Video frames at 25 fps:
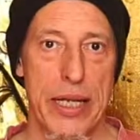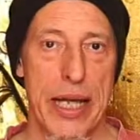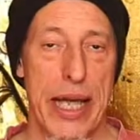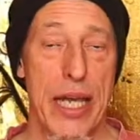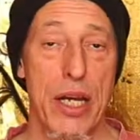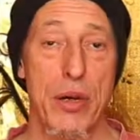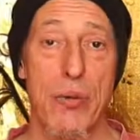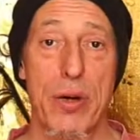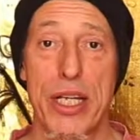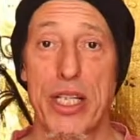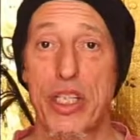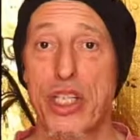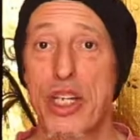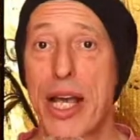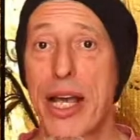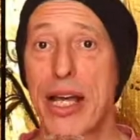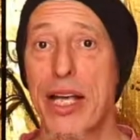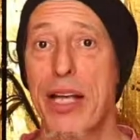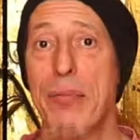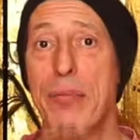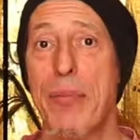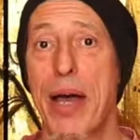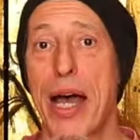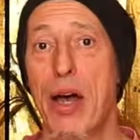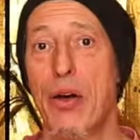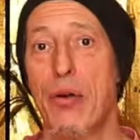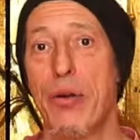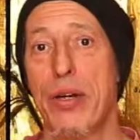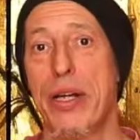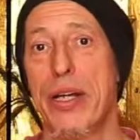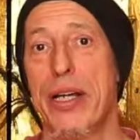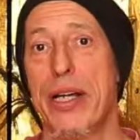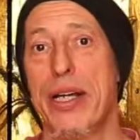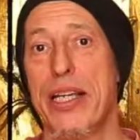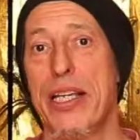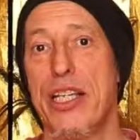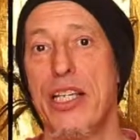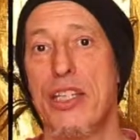Anyway, check him out.
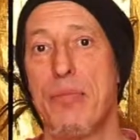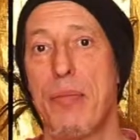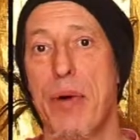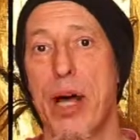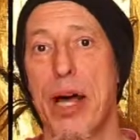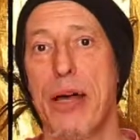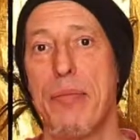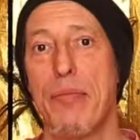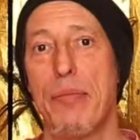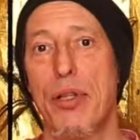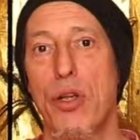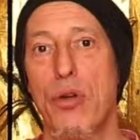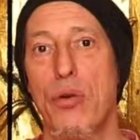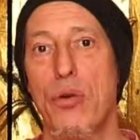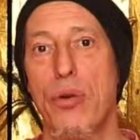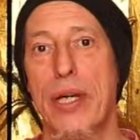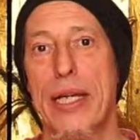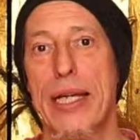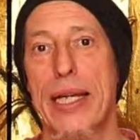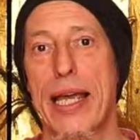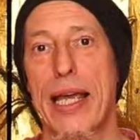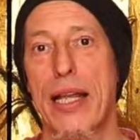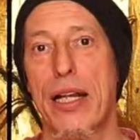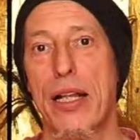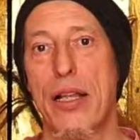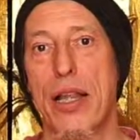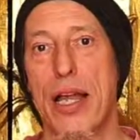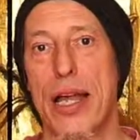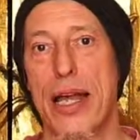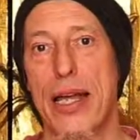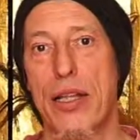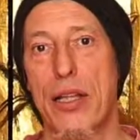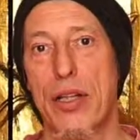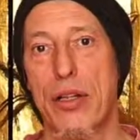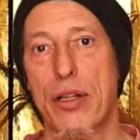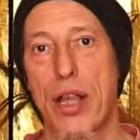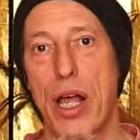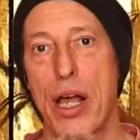He's mind-blowing,
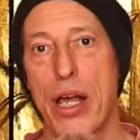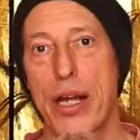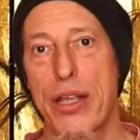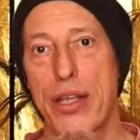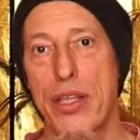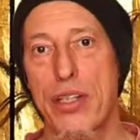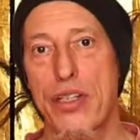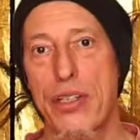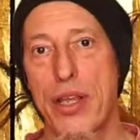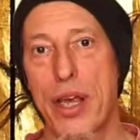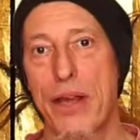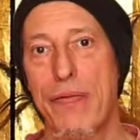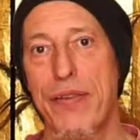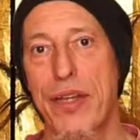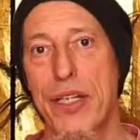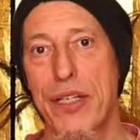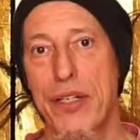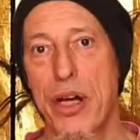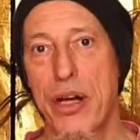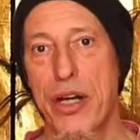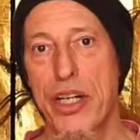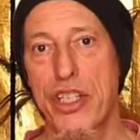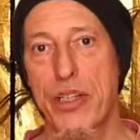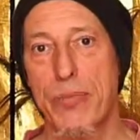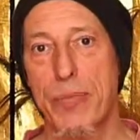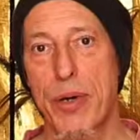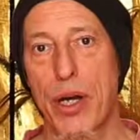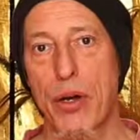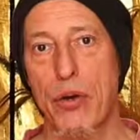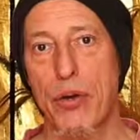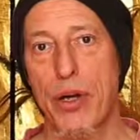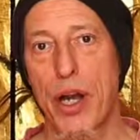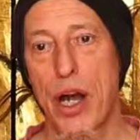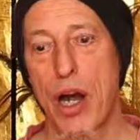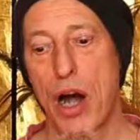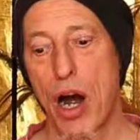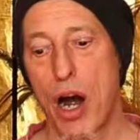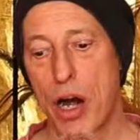and a lot of the stuff he talks
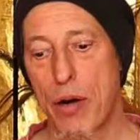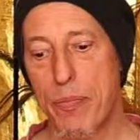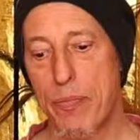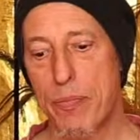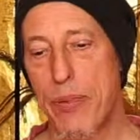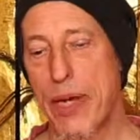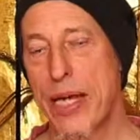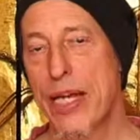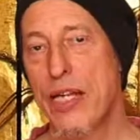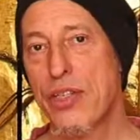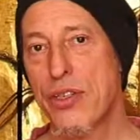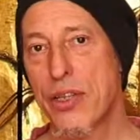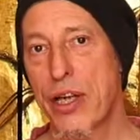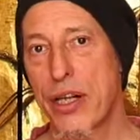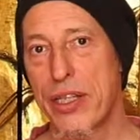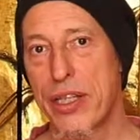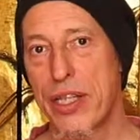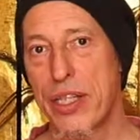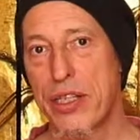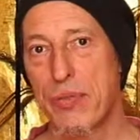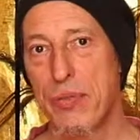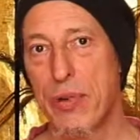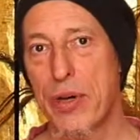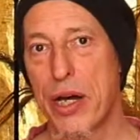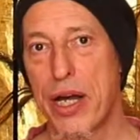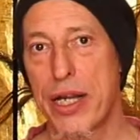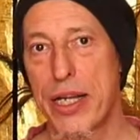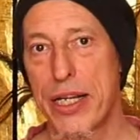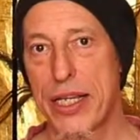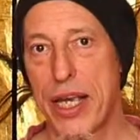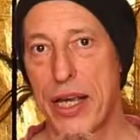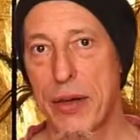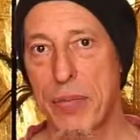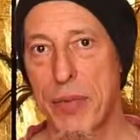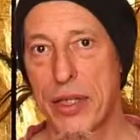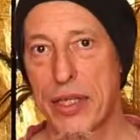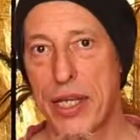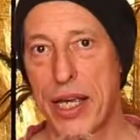about are based on these
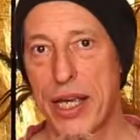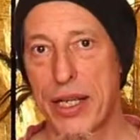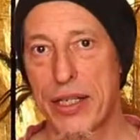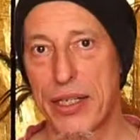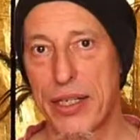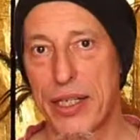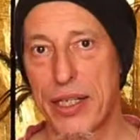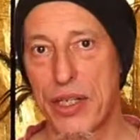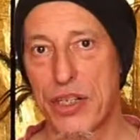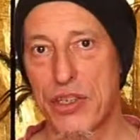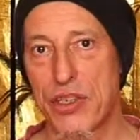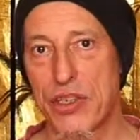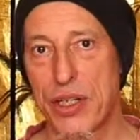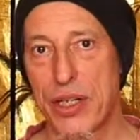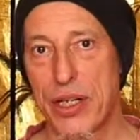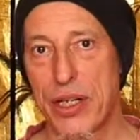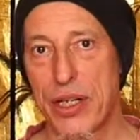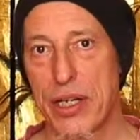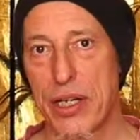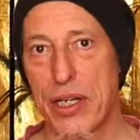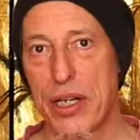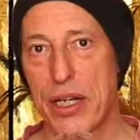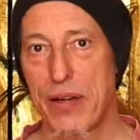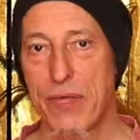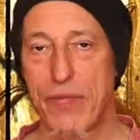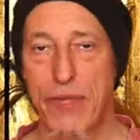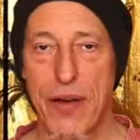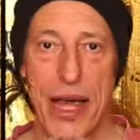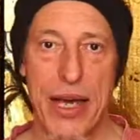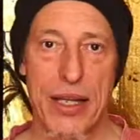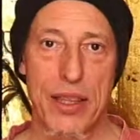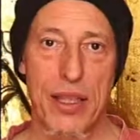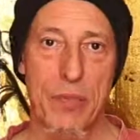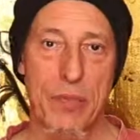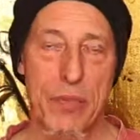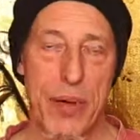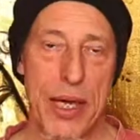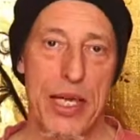pranayama techniques. In
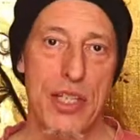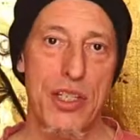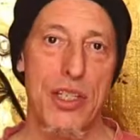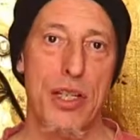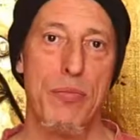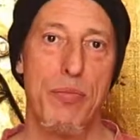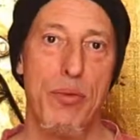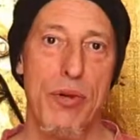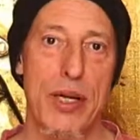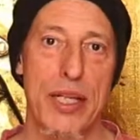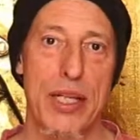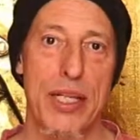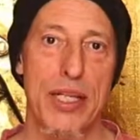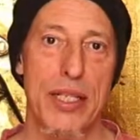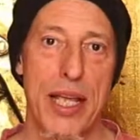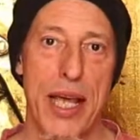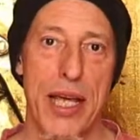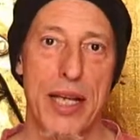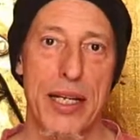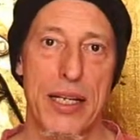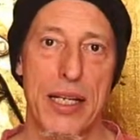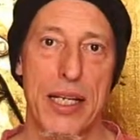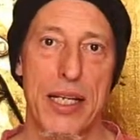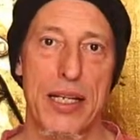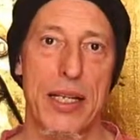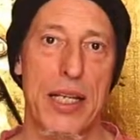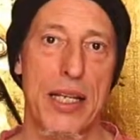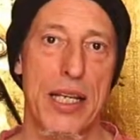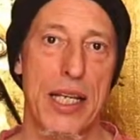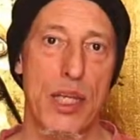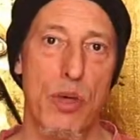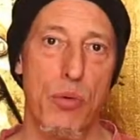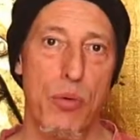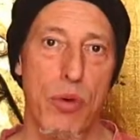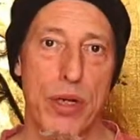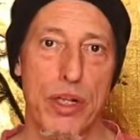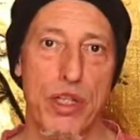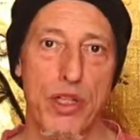fact, the basic breathing technique that
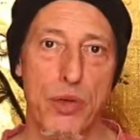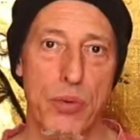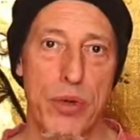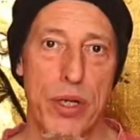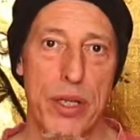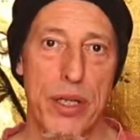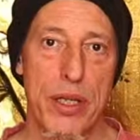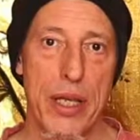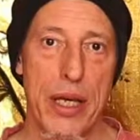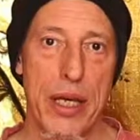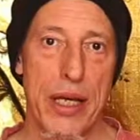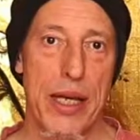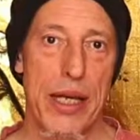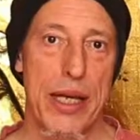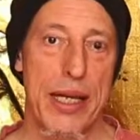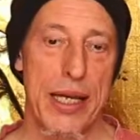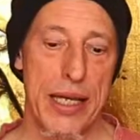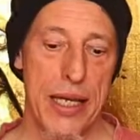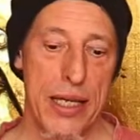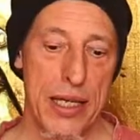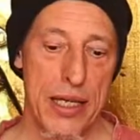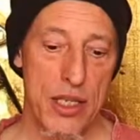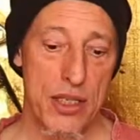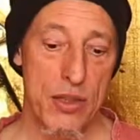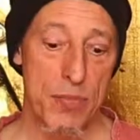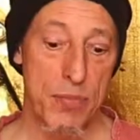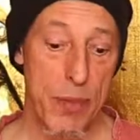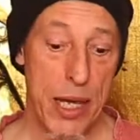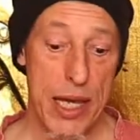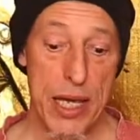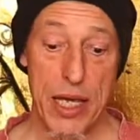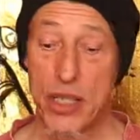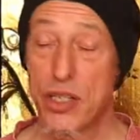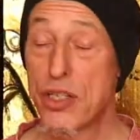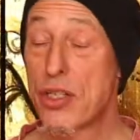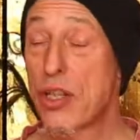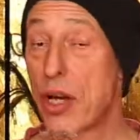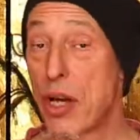he works with is
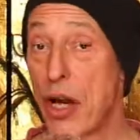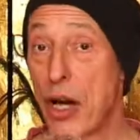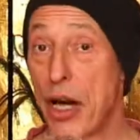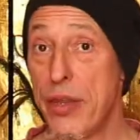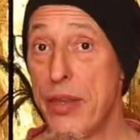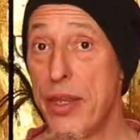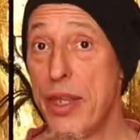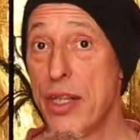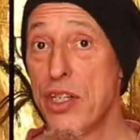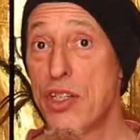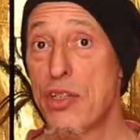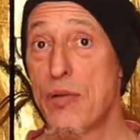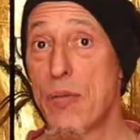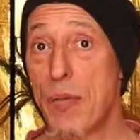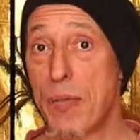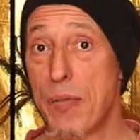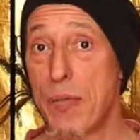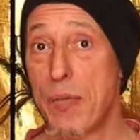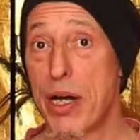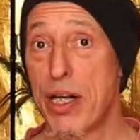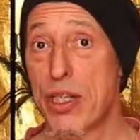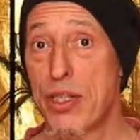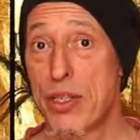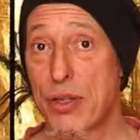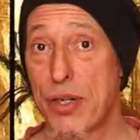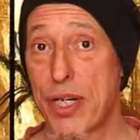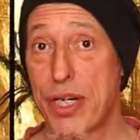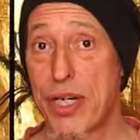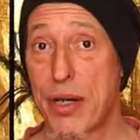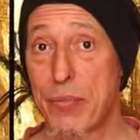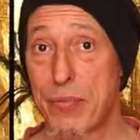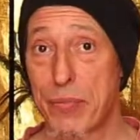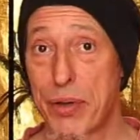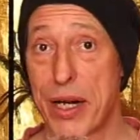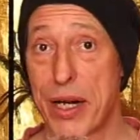based on this Bhastrika